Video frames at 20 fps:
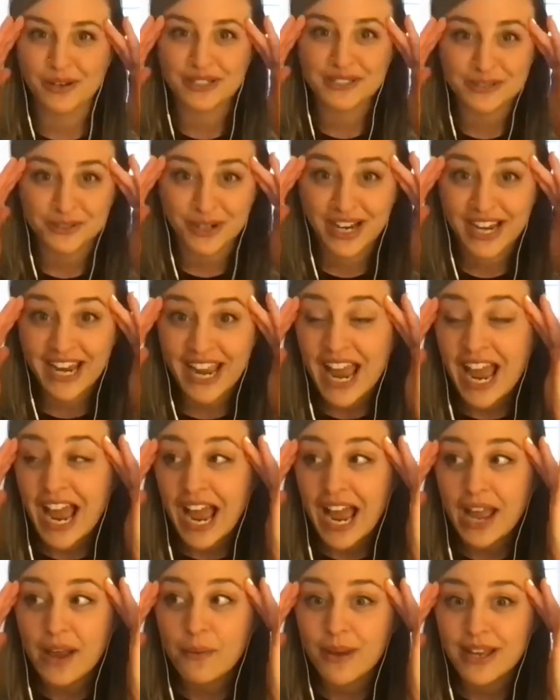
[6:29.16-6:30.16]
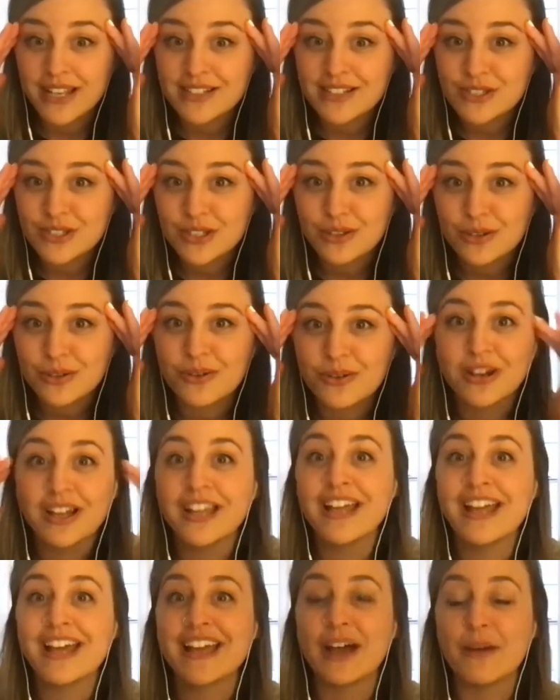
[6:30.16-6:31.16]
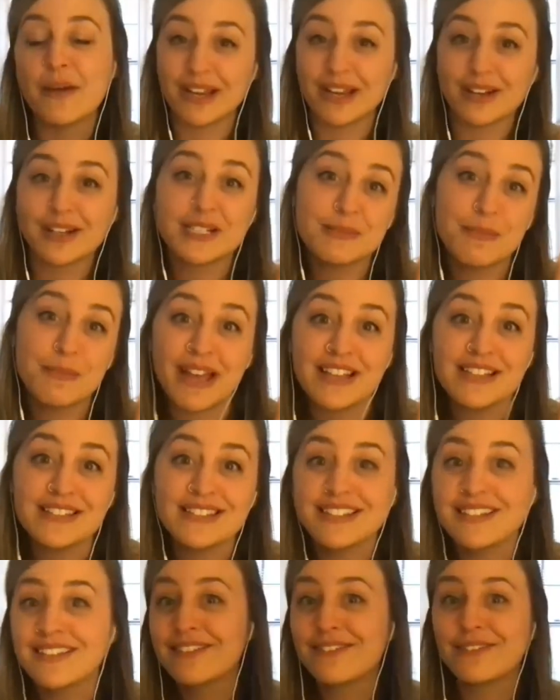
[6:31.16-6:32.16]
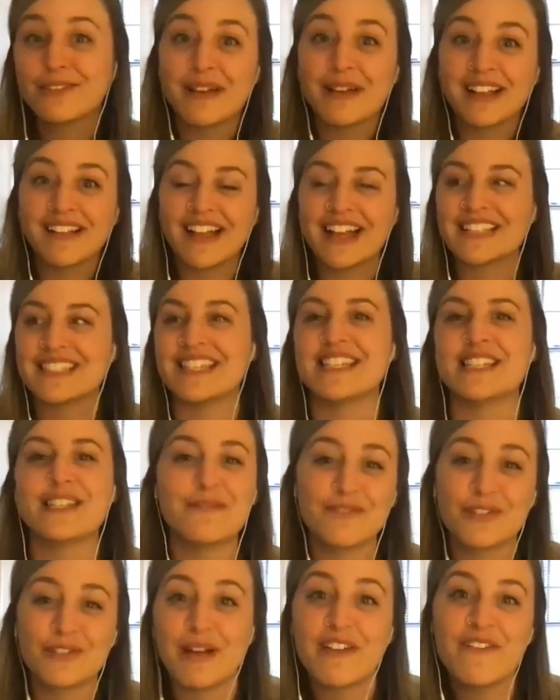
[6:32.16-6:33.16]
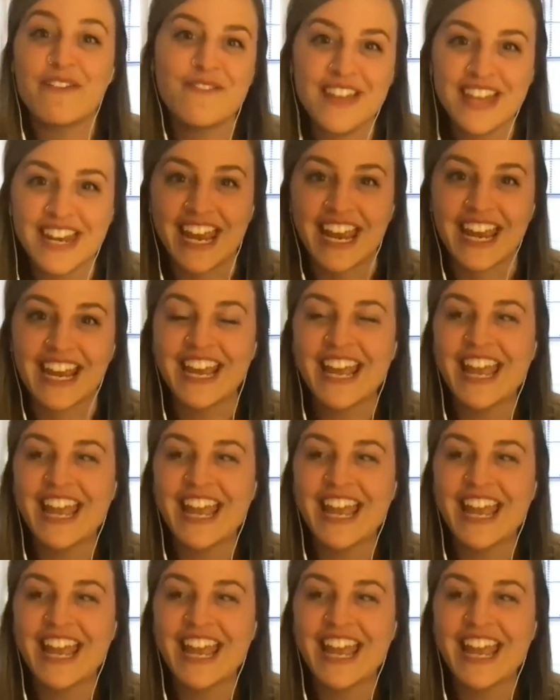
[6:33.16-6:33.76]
story? I went yes. to America's Best for my glasses for my fitting,